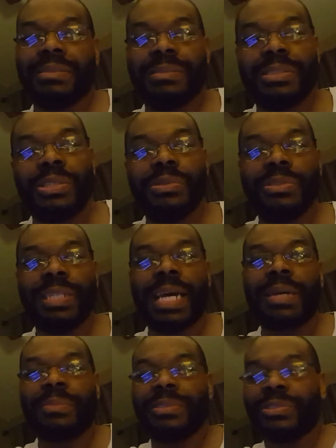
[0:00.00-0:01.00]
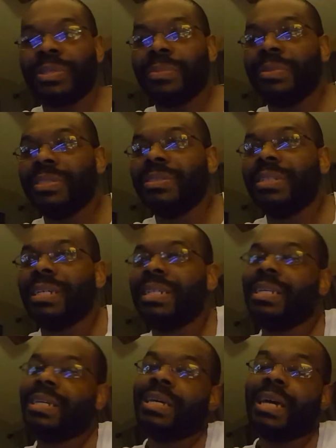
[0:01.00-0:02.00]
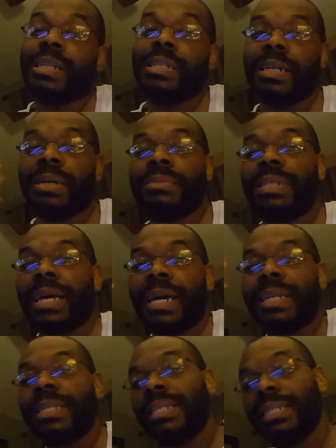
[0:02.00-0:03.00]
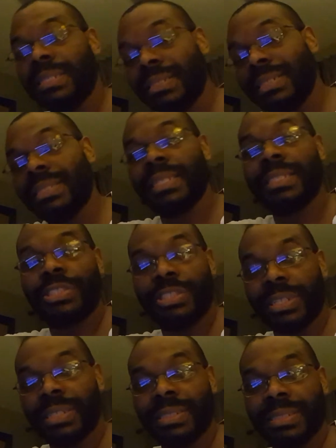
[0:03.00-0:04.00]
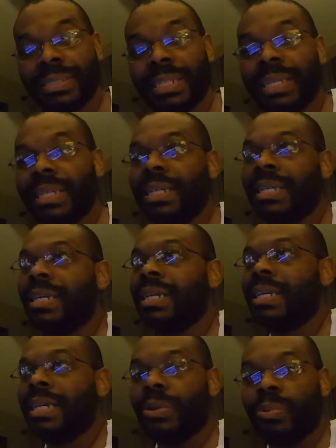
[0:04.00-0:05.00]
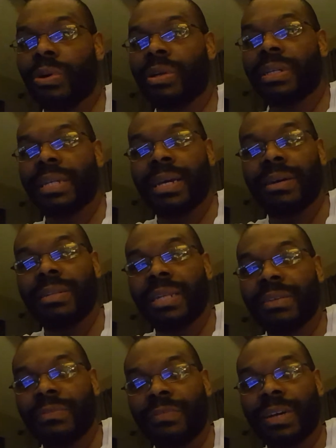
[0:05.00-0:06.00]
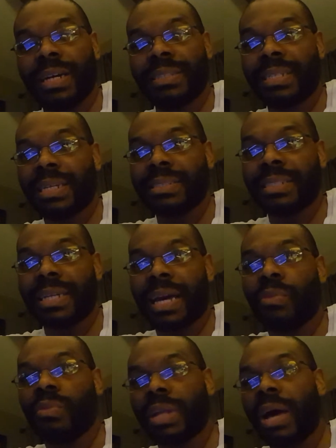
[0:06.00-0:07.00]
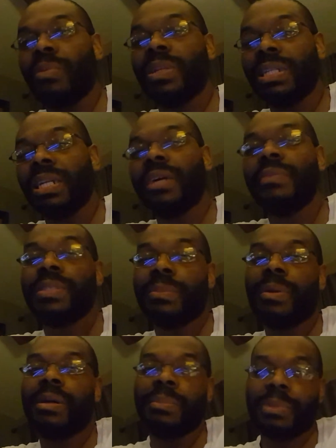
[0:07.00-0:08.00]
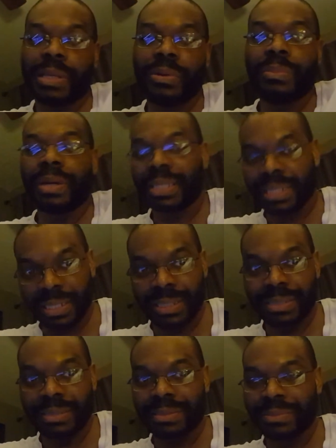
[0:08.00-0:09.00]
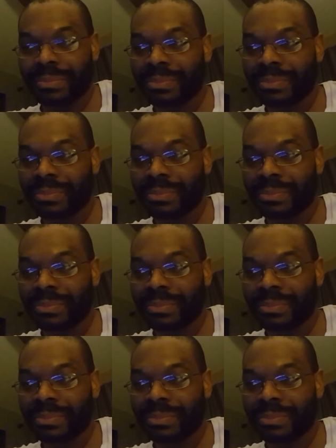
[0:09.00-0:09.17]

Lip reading: Hugh Jackman dream where you like, look, I'm tired of eating 6 chickens a day and working out like 5 times a day. I would love to be able to play with my kids.